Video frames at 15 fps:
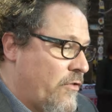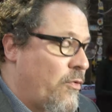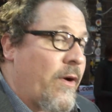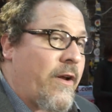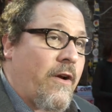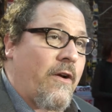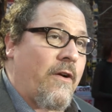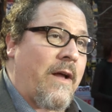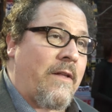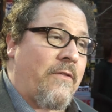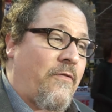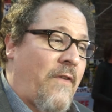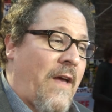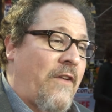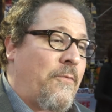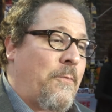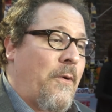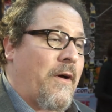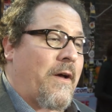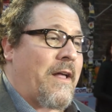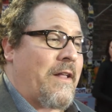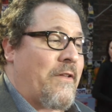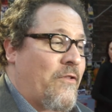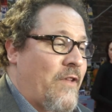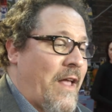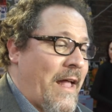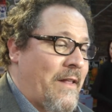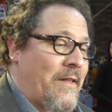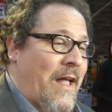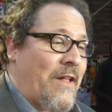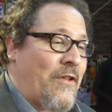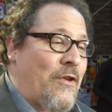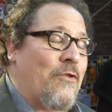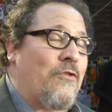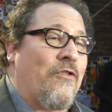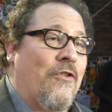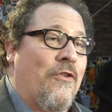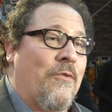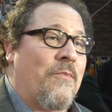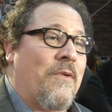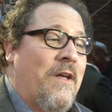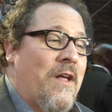Twitter and Facebook and YouTube